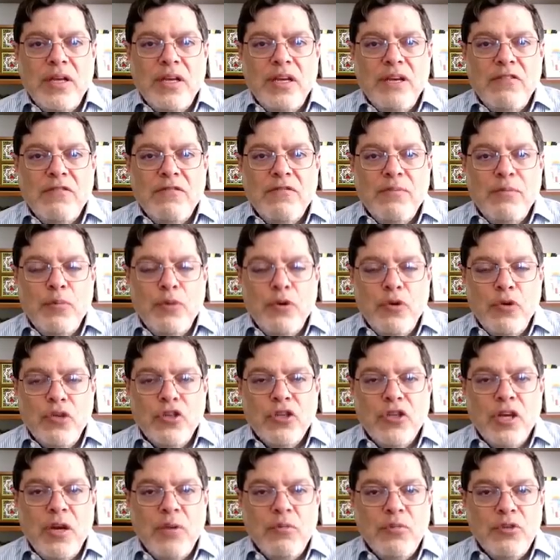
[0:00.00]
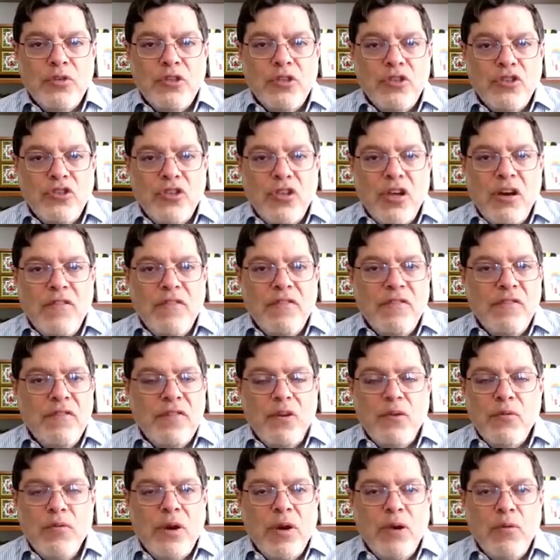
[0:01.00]
If push comes to shove,
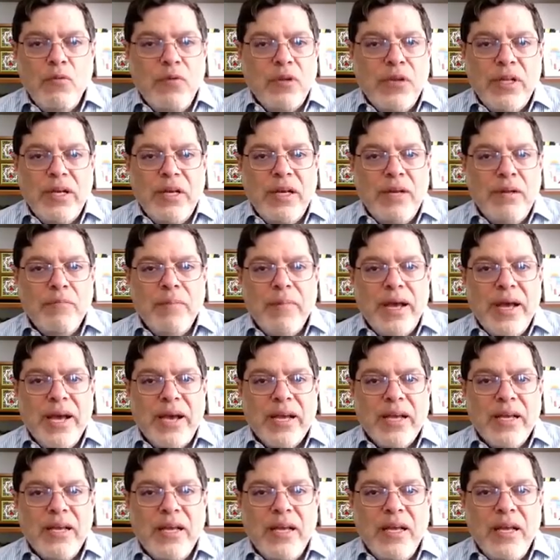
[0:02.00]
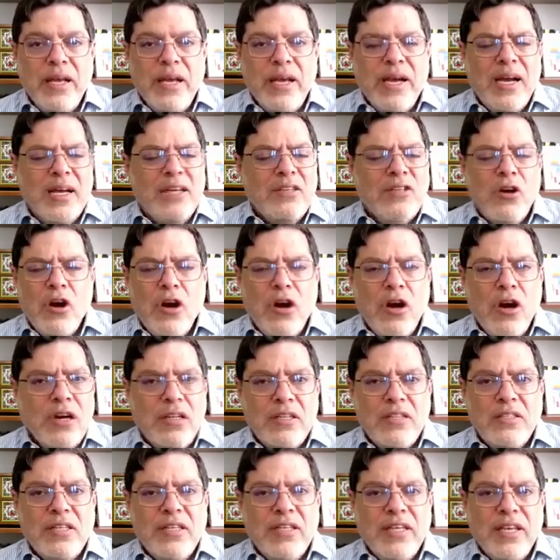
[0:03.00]
Iran will hit back as
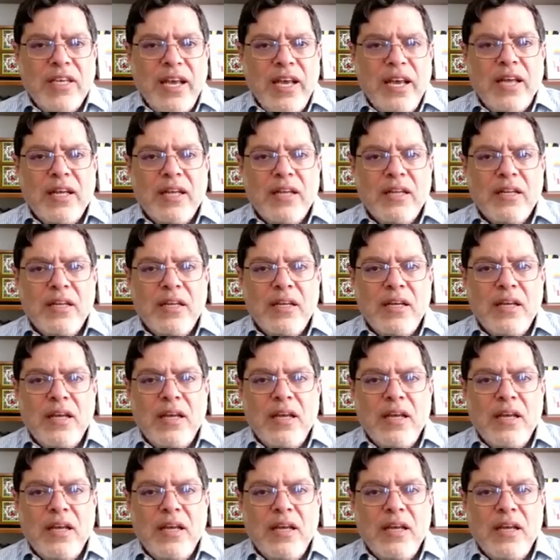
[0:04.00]
hard as it can.